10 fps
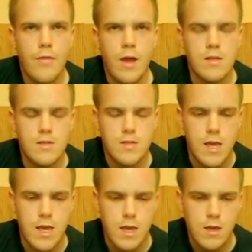then it's C,
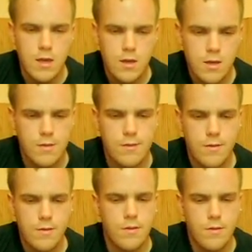
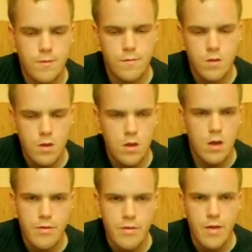
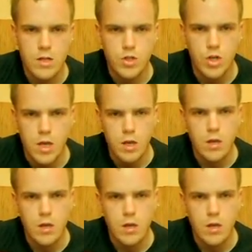and then that G.